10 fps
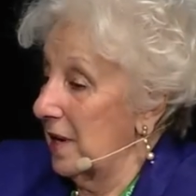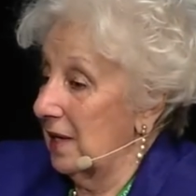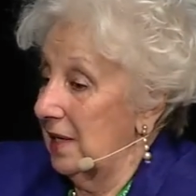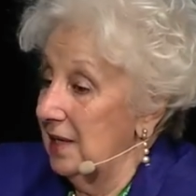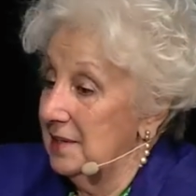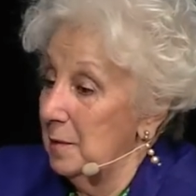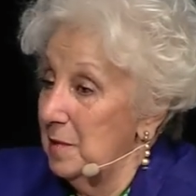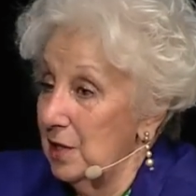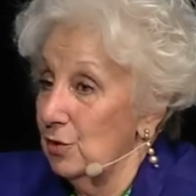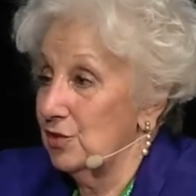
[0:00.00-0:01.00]
and we've
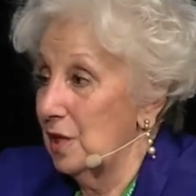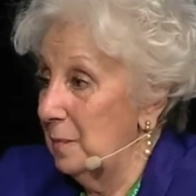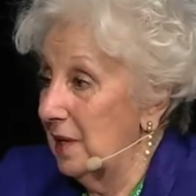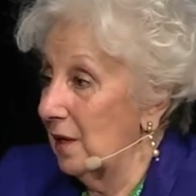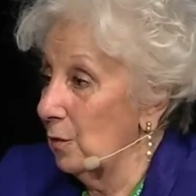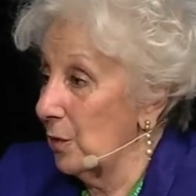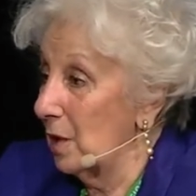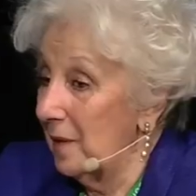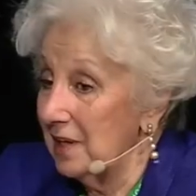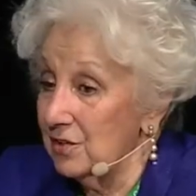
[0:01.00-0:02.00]
got a leaflet
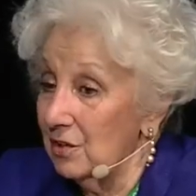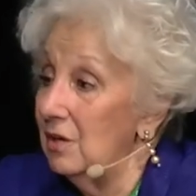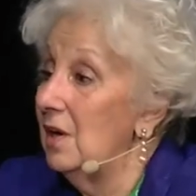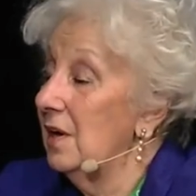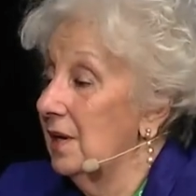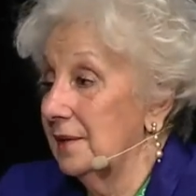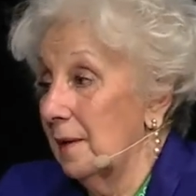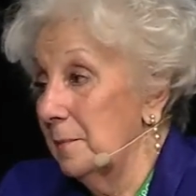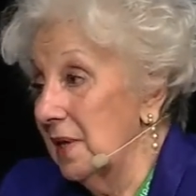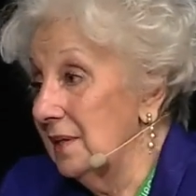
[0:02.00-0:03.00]

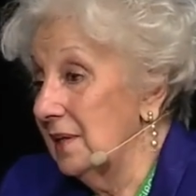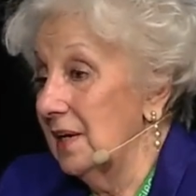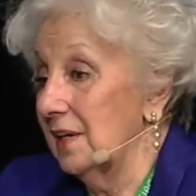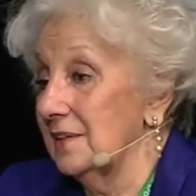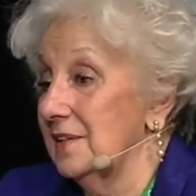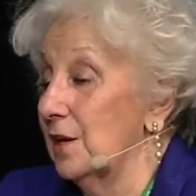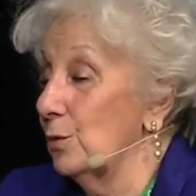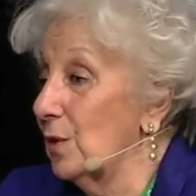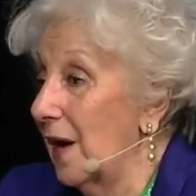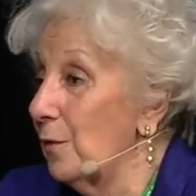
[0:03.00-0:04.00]
for the teacher
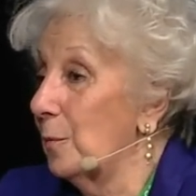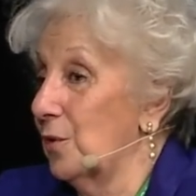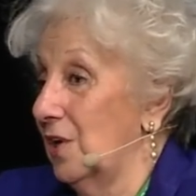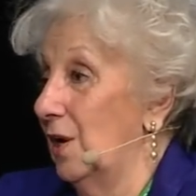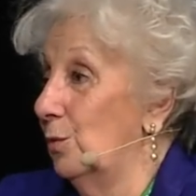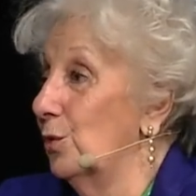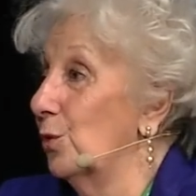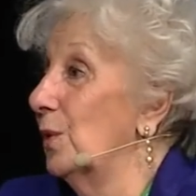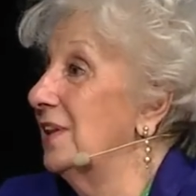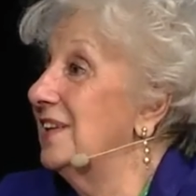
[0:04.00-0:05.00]
to broadcast it,
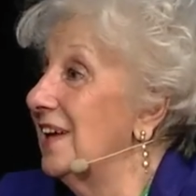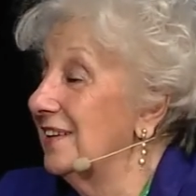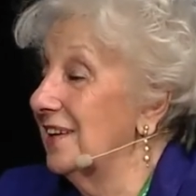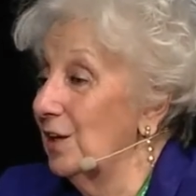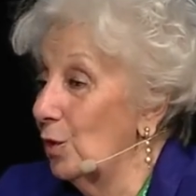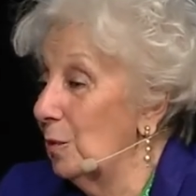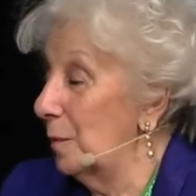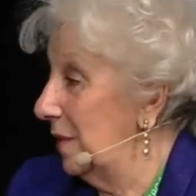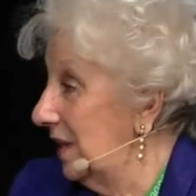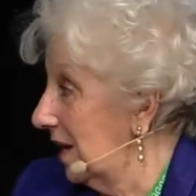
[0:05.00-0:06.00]
because teachers need to be
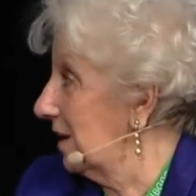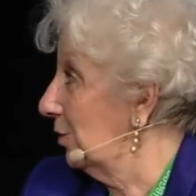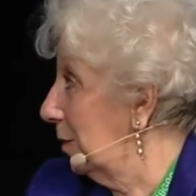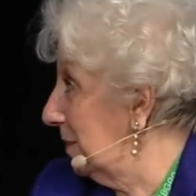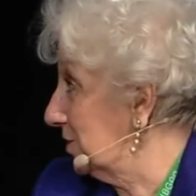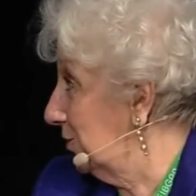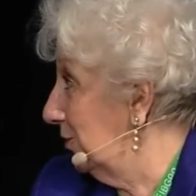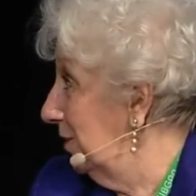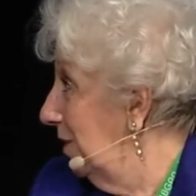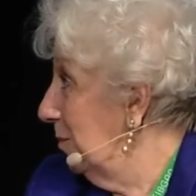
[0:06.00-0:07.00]
trained as well, because
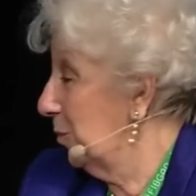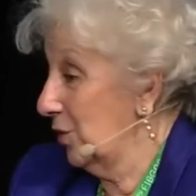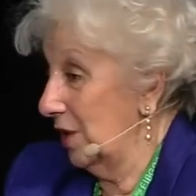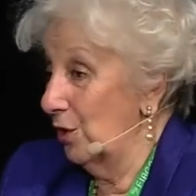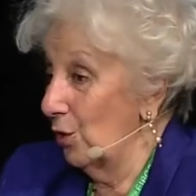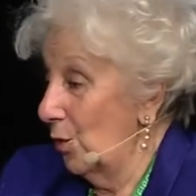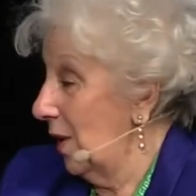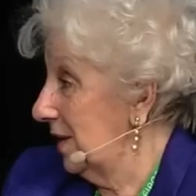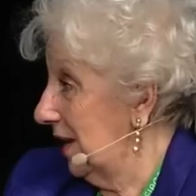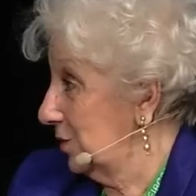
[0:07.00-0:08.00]
sometimes they don't know
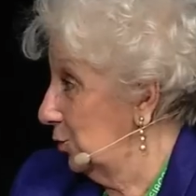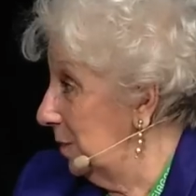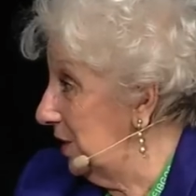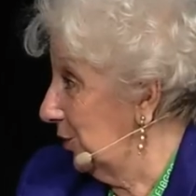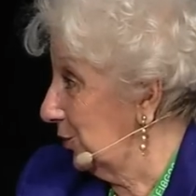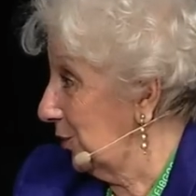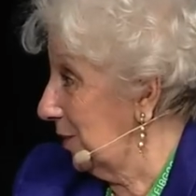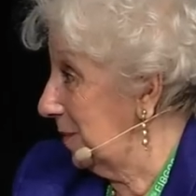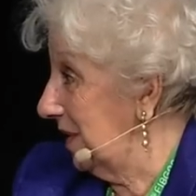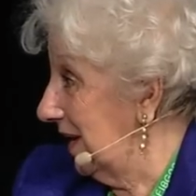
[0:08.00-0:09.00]
how to explain what happened
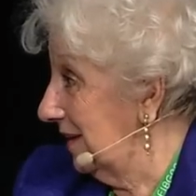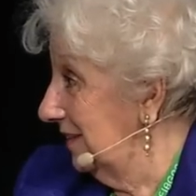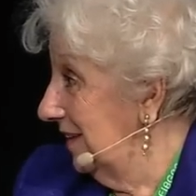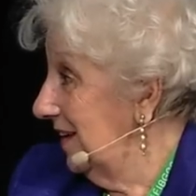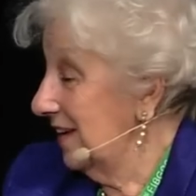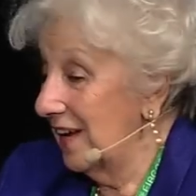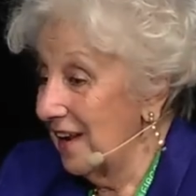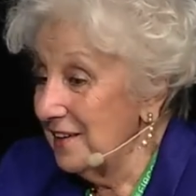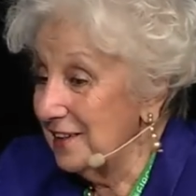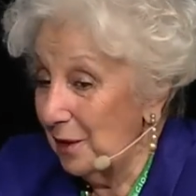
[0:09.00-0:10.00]
because they have
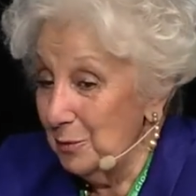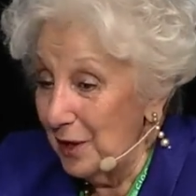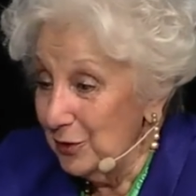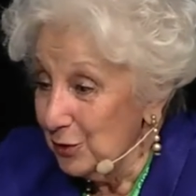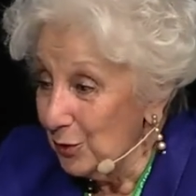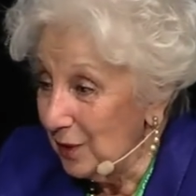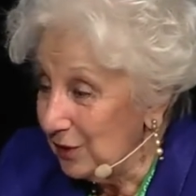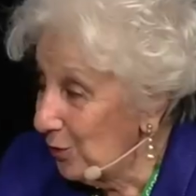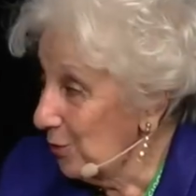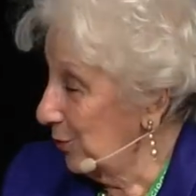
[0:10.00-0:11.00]
not even
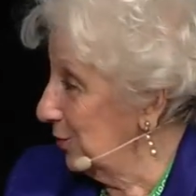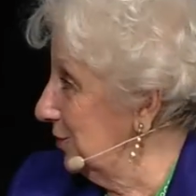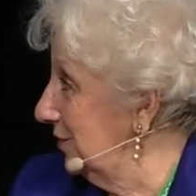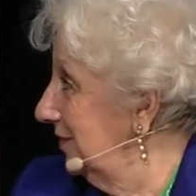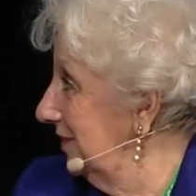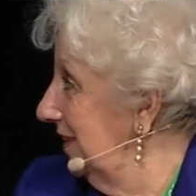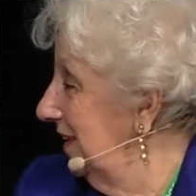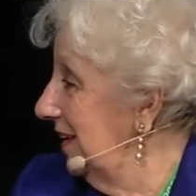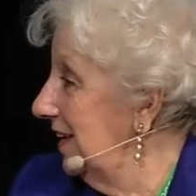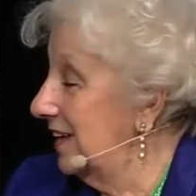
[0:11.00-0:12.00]
understood it. The
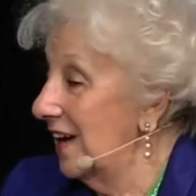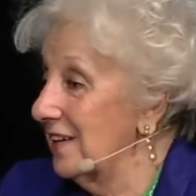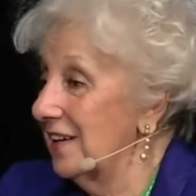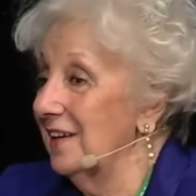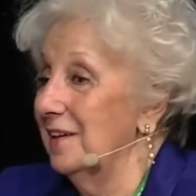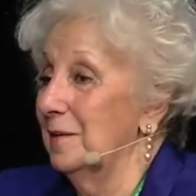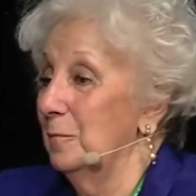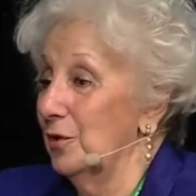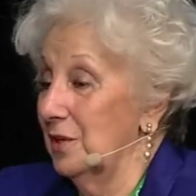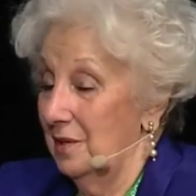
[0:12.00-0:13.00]
dictatorship touched us
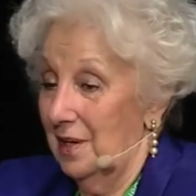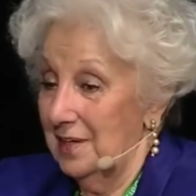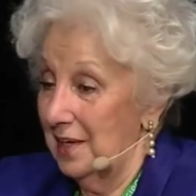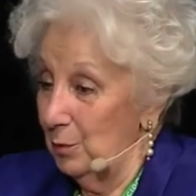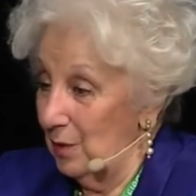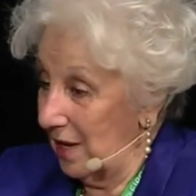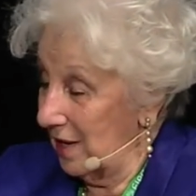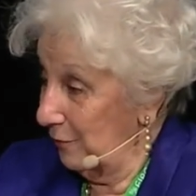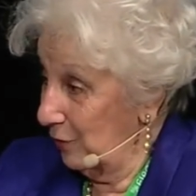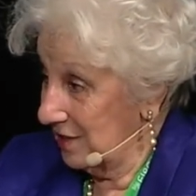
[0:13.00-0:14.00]
all. And
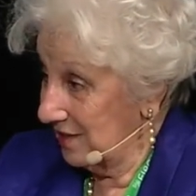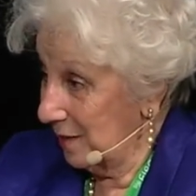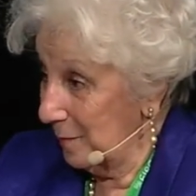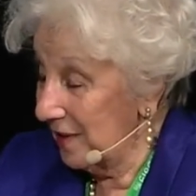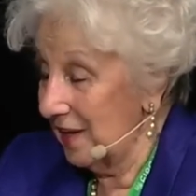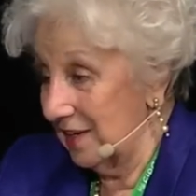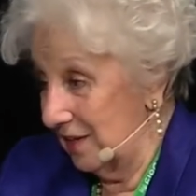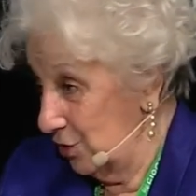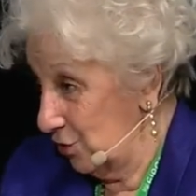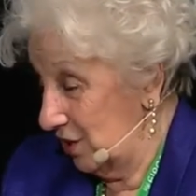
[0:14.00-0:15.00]
we need to
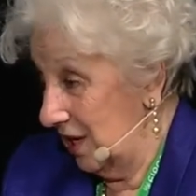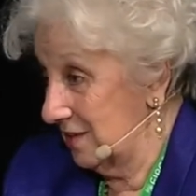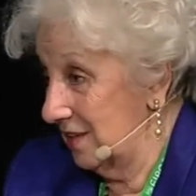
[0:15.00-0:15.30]
educate